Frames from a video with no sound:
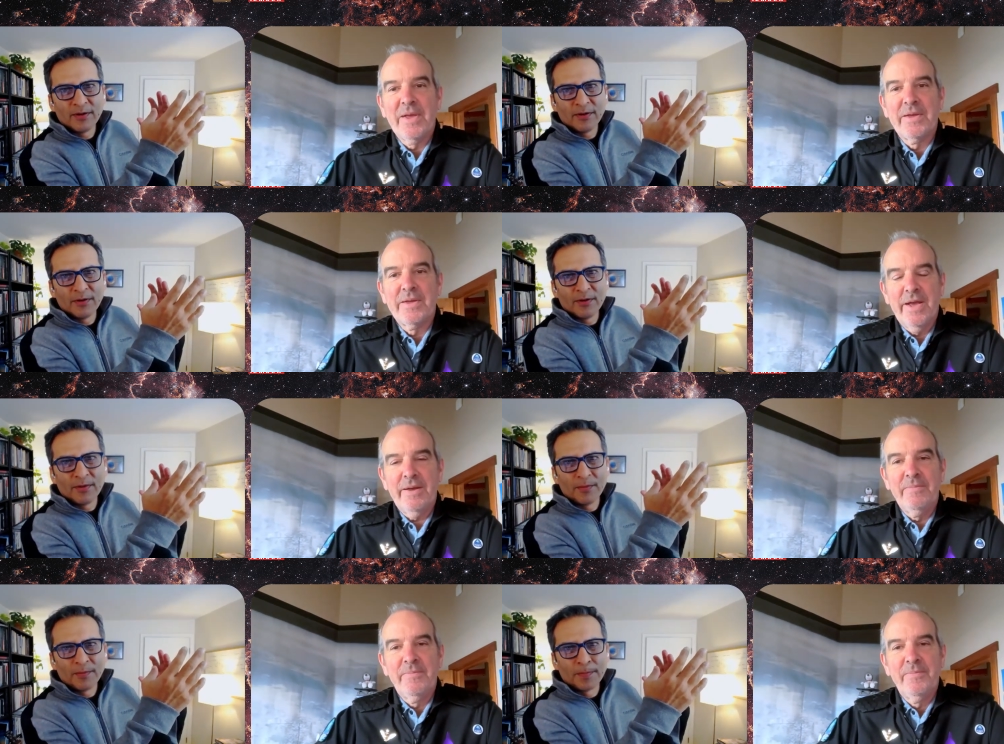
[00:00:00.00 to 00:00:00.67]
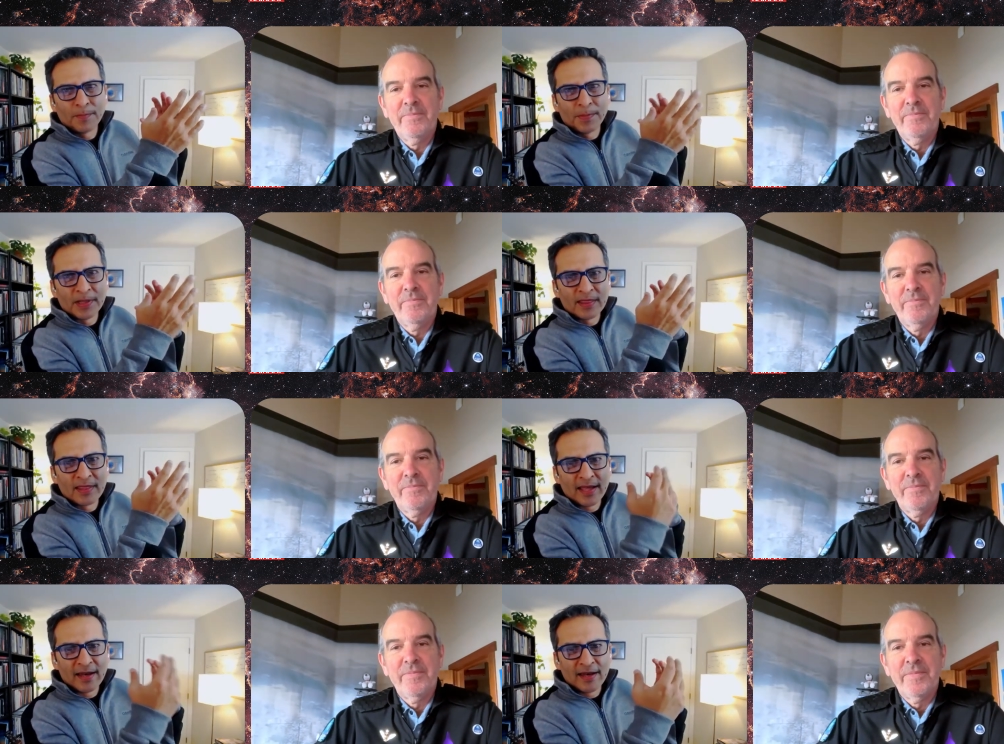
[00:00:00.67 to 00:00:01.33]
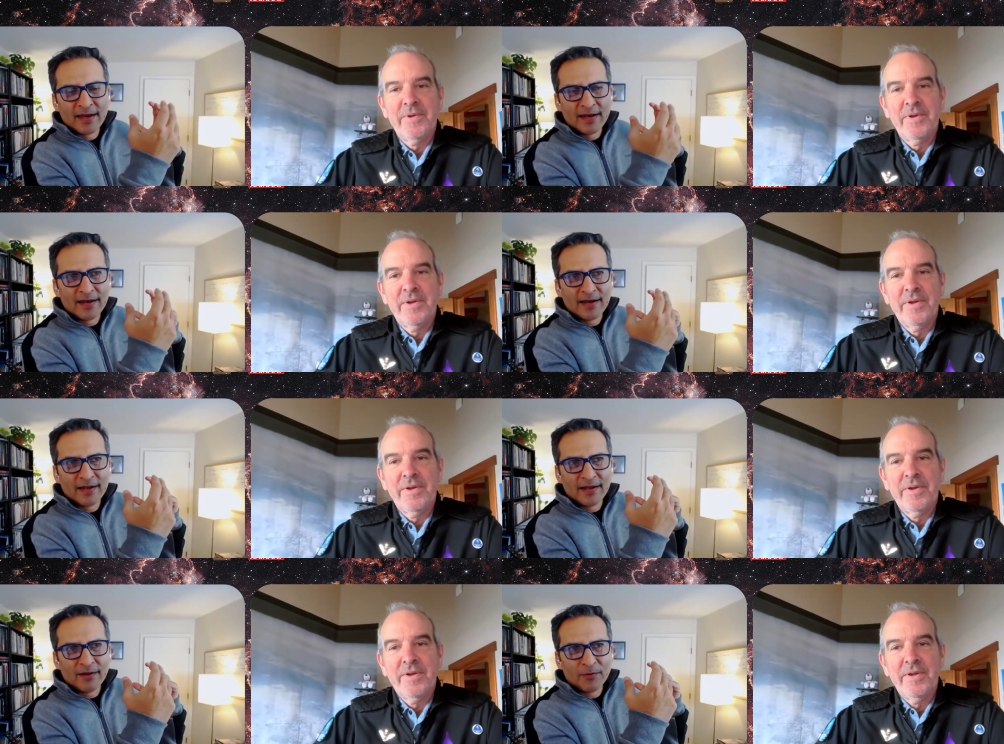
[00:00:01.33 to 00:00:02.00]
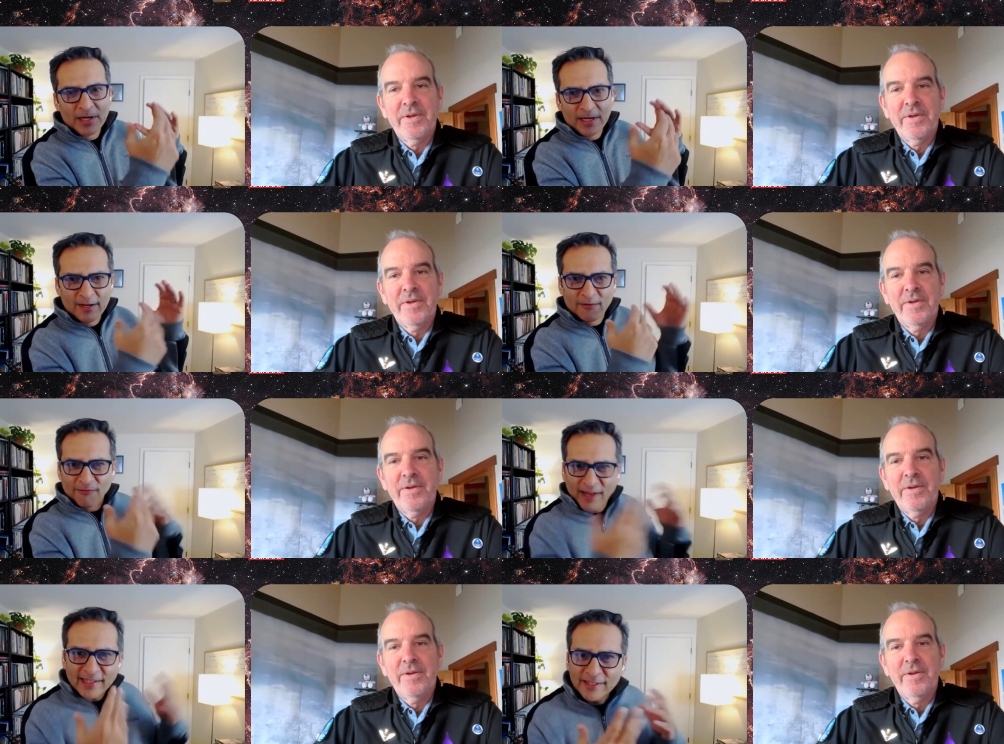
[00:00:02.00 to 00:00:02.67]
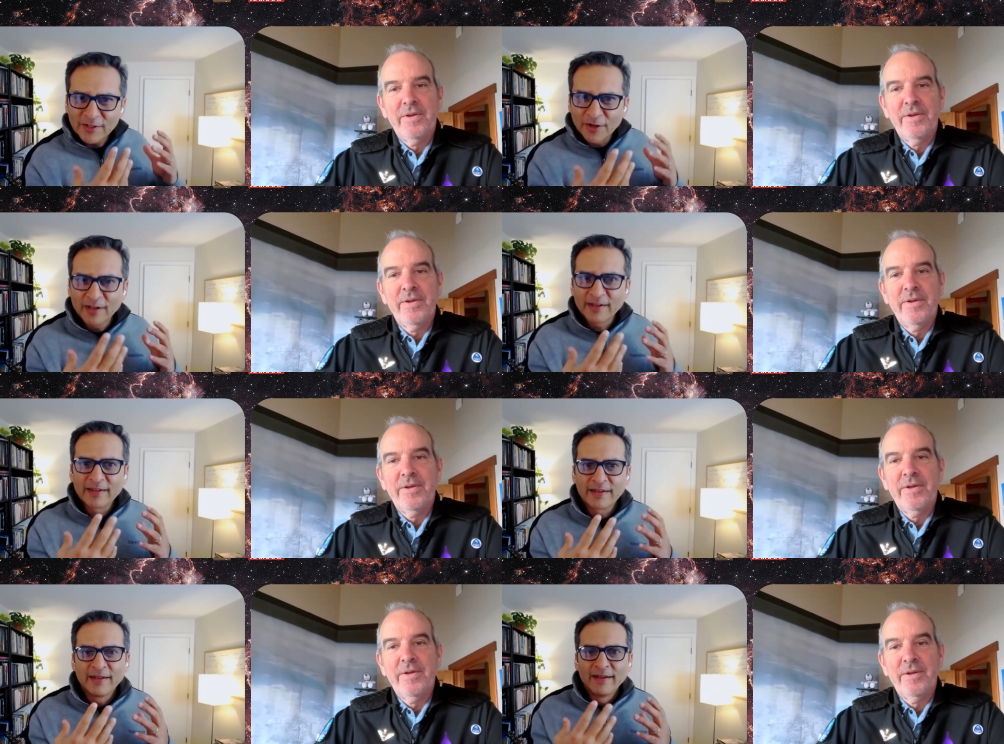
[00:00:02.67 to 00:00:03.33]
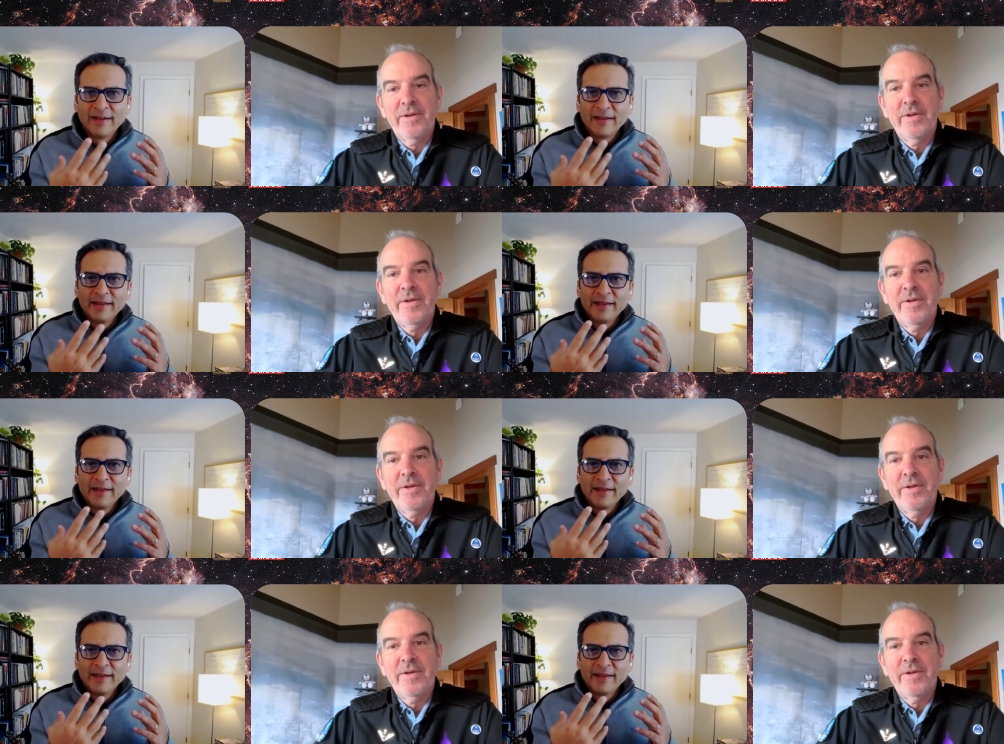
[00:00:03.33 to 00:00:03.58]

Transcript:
Speaker 1: Yeah. But then when he reflected on it,